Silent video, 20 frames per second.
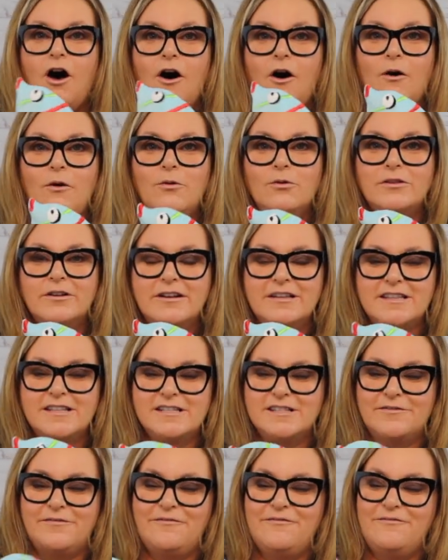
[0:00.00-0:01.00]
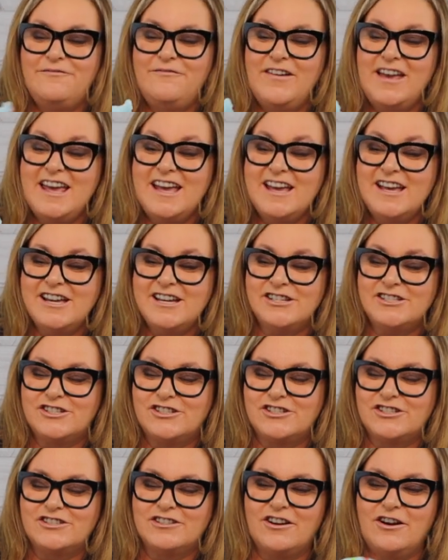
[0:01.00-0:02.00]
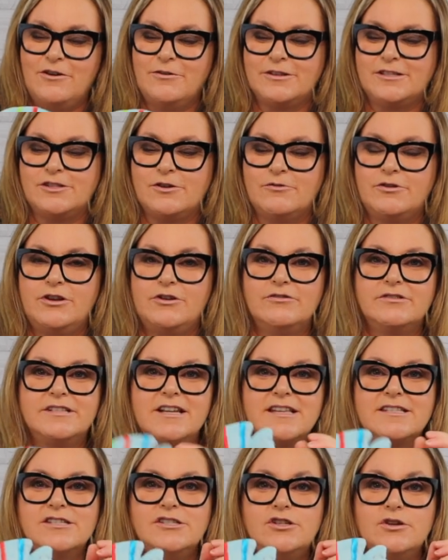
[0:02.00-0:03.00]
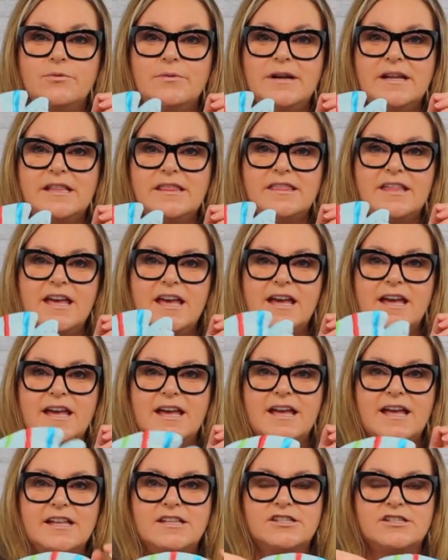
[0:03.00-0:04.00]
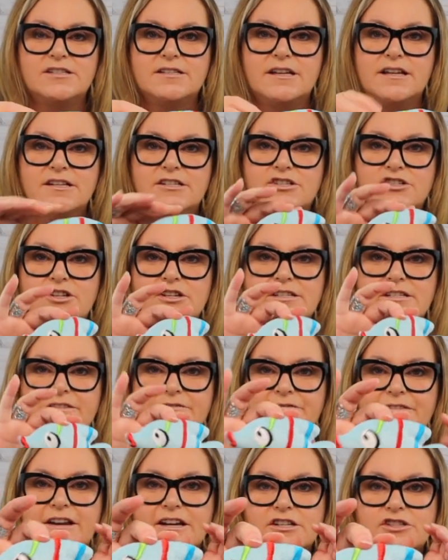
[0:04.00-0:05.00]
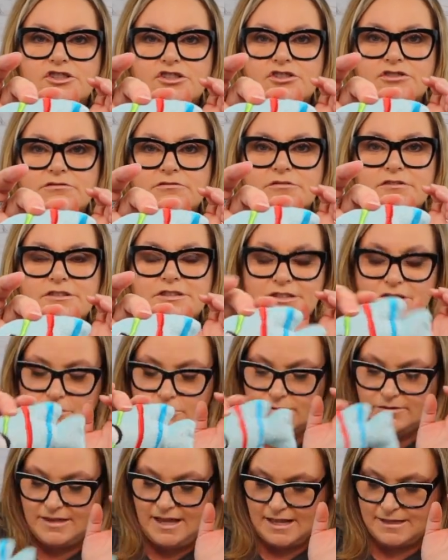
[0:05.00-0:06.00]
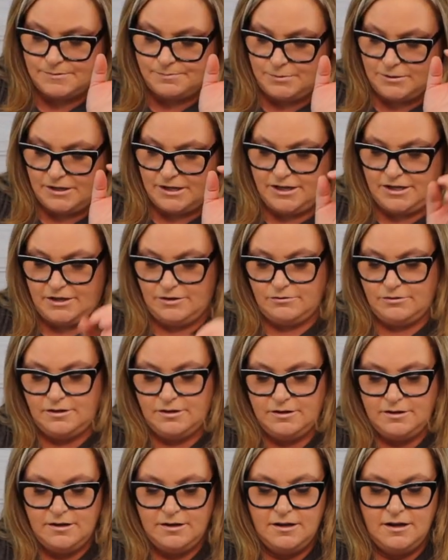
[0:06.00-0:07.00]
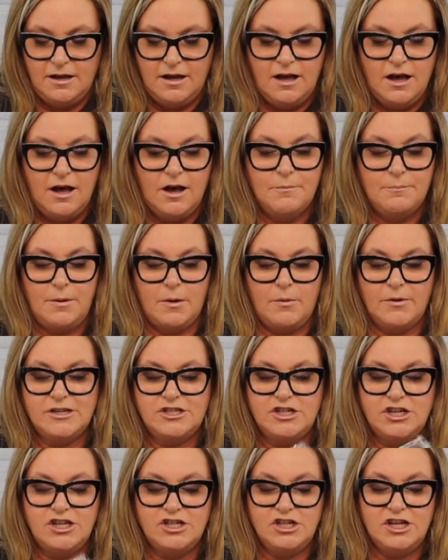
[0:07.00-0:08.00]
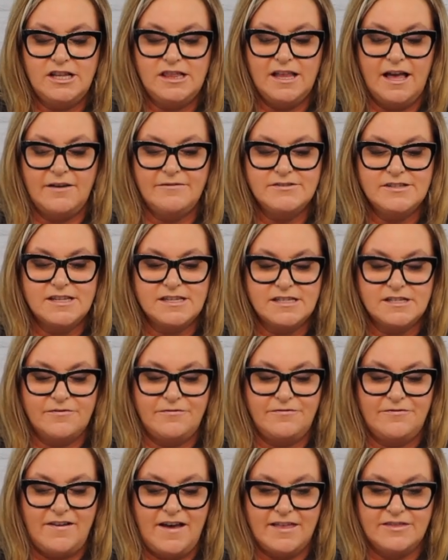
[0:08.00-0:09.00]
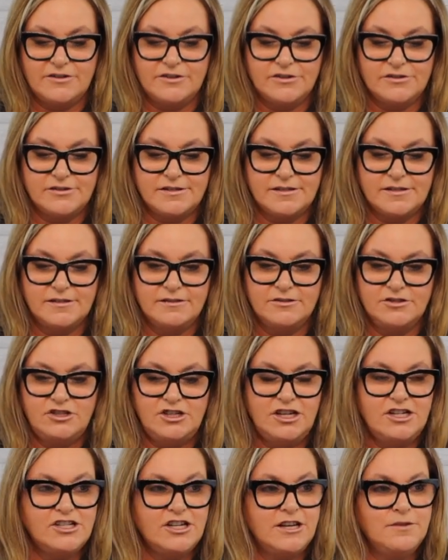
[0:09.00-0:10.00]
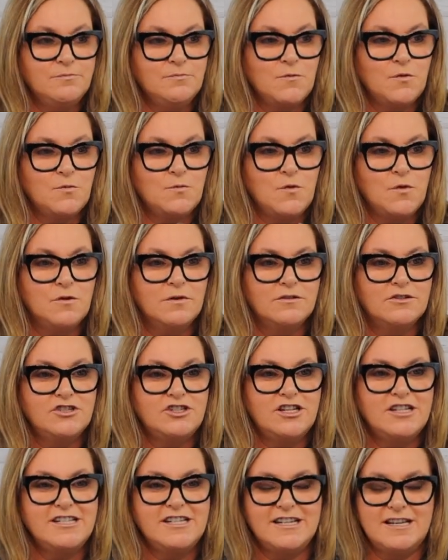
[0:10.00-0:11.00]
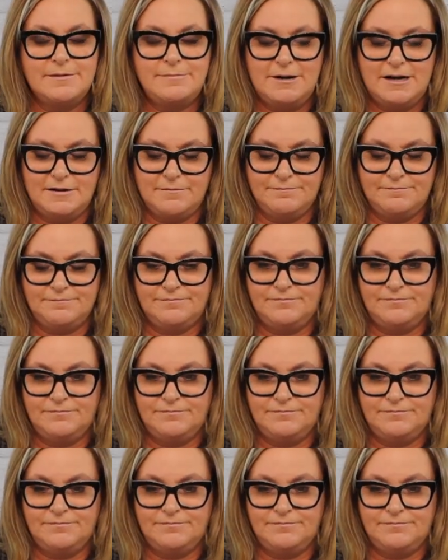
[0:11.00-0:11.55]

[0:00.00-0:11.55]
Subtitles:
Oh, look at this fish. Oh, it's so cute. Doesn't do anything. It's just a fish. So that's pretty cute. But what Gigi loves is feathers. Gigi, come here.